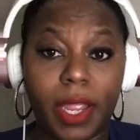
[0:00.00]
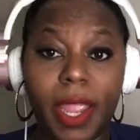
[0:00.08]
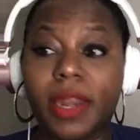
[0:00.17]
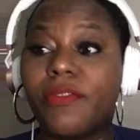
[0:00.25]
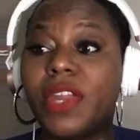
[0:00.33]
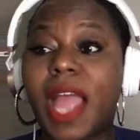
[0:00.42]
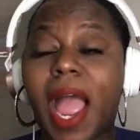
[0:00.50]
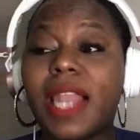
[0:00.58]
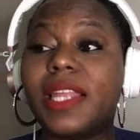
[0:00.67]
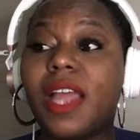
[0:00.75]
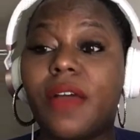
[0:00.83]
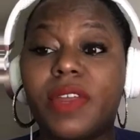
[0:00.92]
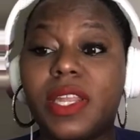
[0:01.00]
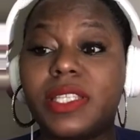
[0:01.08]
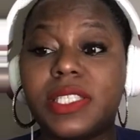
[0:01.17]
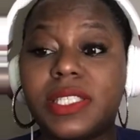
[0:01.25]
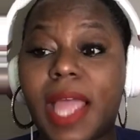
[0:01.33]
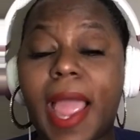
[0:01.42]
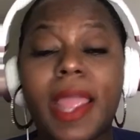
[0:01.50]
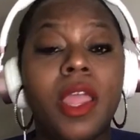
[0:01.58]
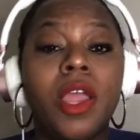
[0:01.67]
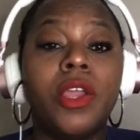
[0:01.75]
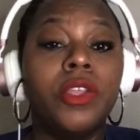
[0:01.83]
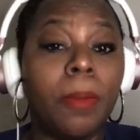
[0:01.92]
And the reality of it is that
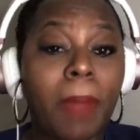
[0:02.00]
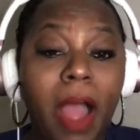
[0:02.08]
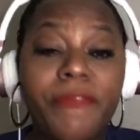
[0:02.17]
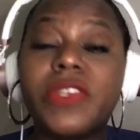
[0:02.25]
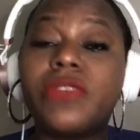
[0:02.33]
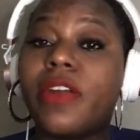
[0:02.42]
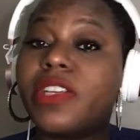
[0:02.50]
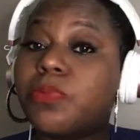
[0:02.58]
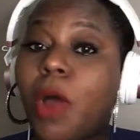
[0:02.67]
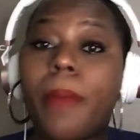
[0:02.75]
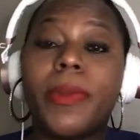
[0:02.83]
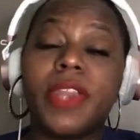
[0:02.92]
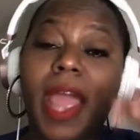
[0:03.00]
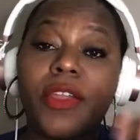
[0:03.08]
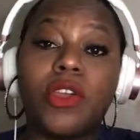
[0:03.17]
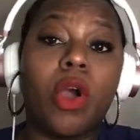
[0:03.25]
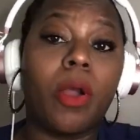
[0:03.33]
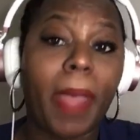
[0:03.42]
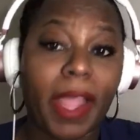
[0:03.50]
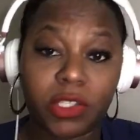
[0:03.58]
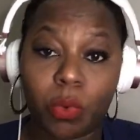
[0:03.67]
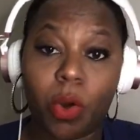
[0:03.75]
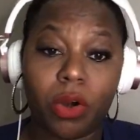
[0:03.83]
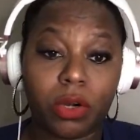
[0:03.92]
your mouth is very smart, but now you're going back
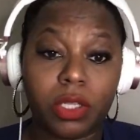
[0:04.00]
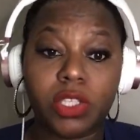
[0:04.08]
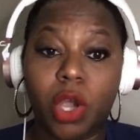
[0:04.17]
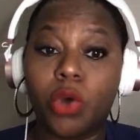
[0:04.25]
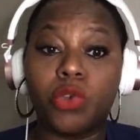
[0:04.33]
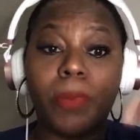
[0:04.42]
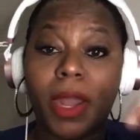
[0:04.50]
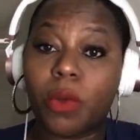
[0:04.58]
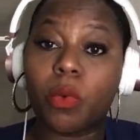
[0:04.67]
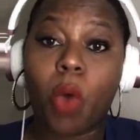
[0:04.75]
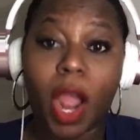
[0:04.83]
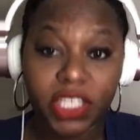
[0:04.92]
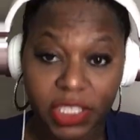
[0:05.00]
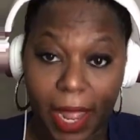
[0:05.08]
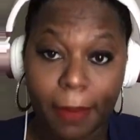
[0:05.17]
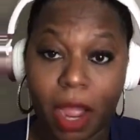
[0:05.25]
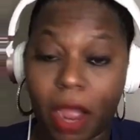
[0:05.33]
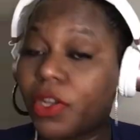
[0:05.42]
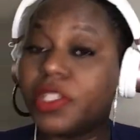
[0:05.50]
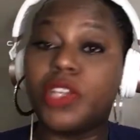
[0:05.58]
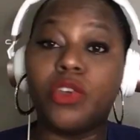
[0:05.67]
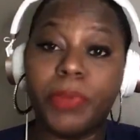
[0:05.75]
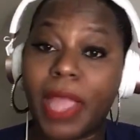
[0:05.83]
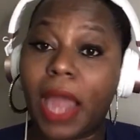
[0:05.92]
to work. So you better watch that mouth, because then
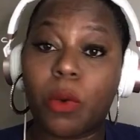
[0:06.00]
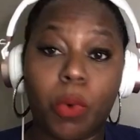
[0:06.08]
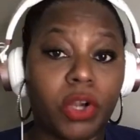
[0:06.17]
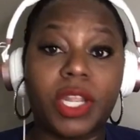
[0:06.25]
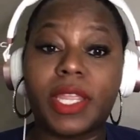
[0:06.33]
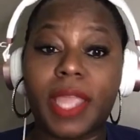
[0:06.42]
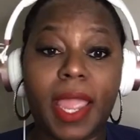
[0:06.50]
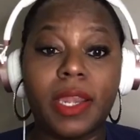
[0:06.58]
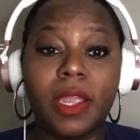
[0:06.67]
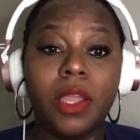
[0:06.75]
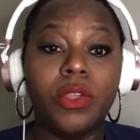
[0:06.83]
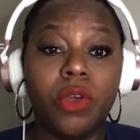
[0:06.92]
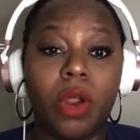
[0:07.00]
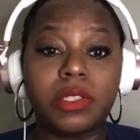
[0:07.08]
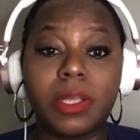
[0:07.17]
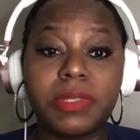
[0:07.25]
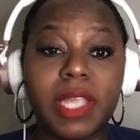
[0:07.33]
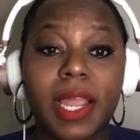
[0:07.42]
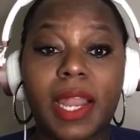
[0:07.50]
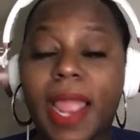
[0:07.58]
you'll be out of work again. You know what I'm saying?